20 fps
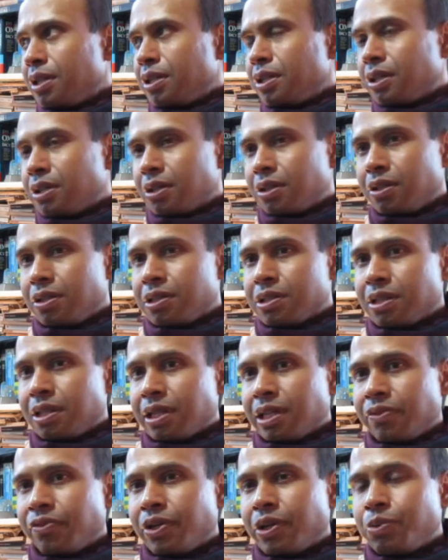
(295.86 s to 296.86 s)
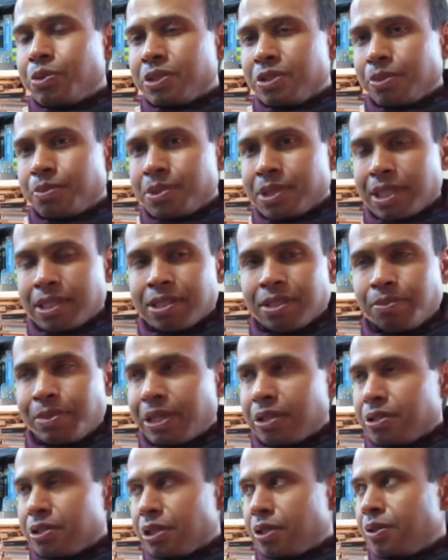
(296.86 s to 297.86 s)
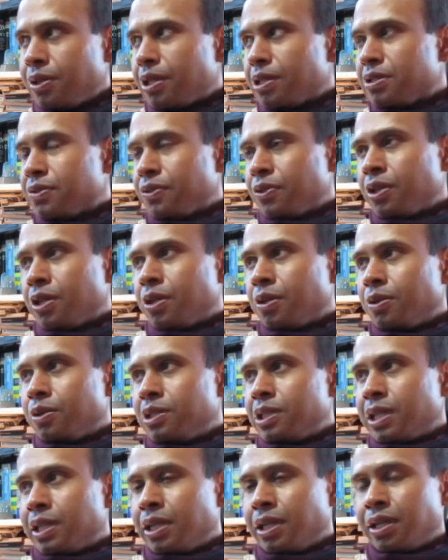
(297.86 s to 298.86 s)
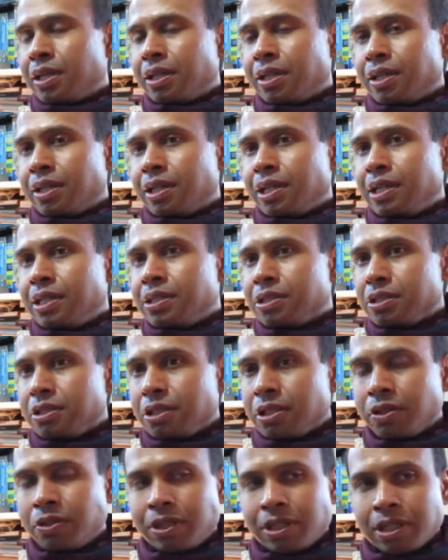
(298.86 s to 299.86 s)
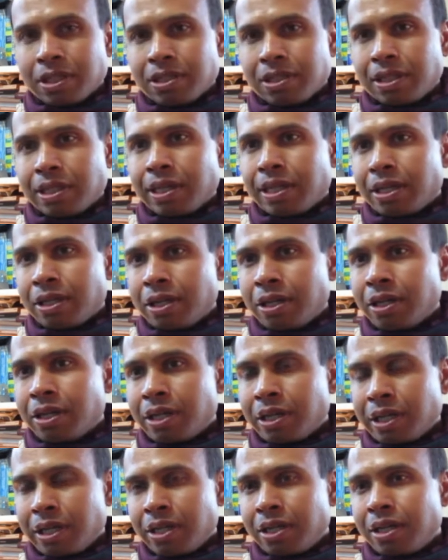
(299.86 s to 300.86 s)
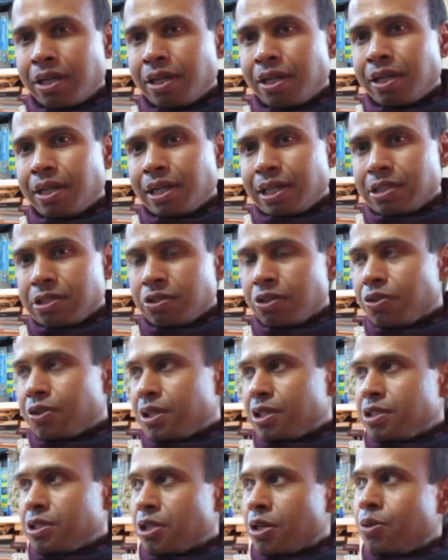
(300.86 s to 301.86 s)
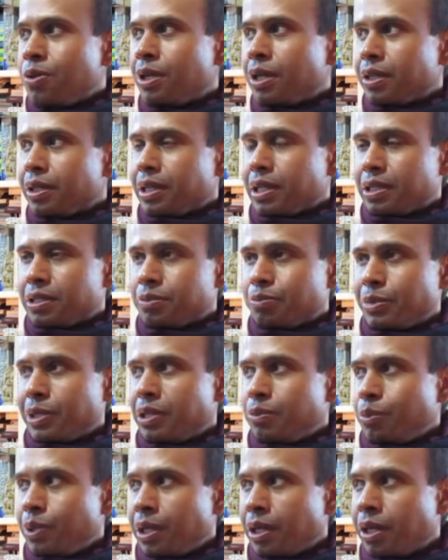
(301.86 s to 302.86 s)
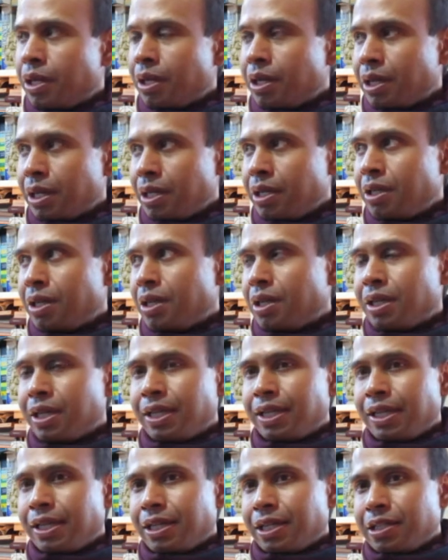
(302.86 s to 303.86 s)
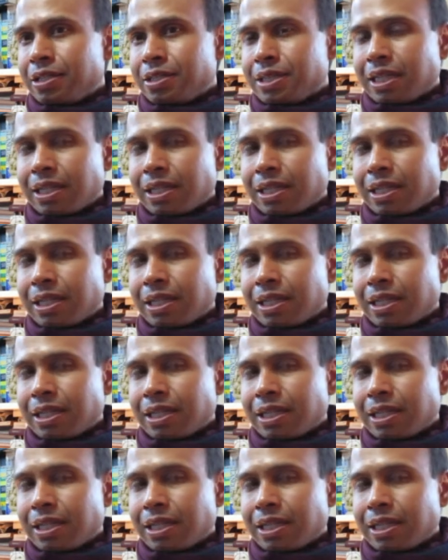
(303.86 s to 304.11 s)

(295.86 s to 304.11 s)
You know, it's like if I was to obsess about donuts for the whole day and then I eat a donut and I get a high, it's not the donut that's made me high, it's